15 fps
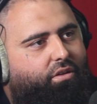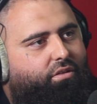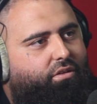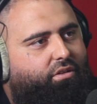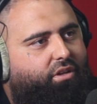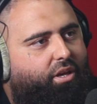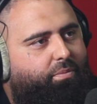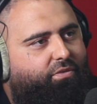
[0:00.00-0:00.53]
to
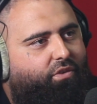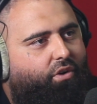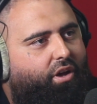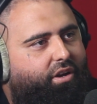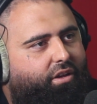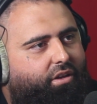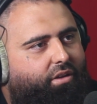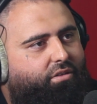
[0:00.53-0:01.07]
keep
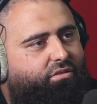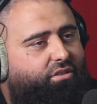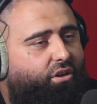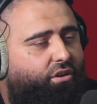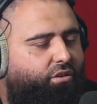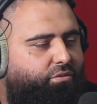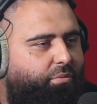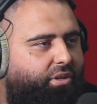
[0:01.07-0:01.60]
fighting, and so
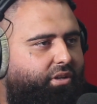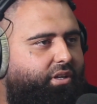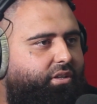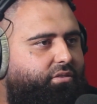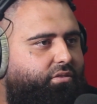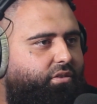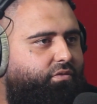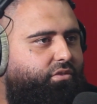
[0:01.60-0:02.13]
does my
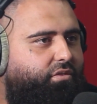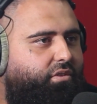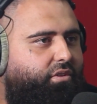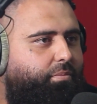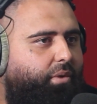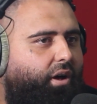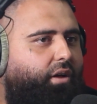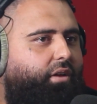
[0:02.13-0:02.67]
niece, obviously.
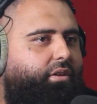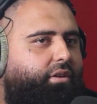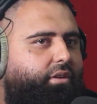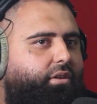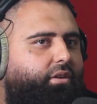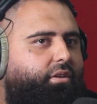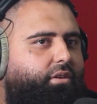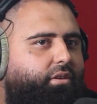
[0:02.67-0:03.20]
But
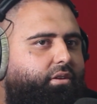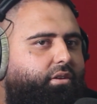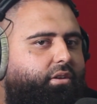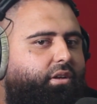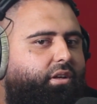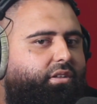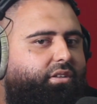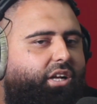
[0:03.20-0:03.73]

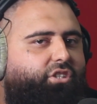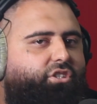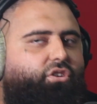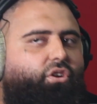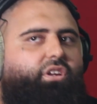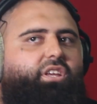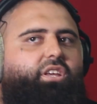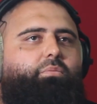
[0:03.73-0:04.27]
touching
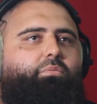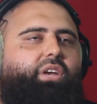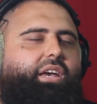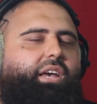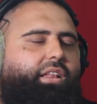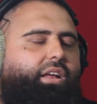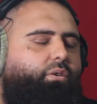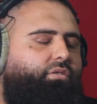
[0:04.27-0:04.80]
on him,
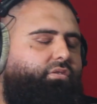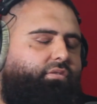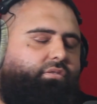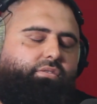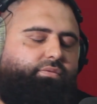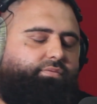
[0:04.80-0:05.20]
yeah, that was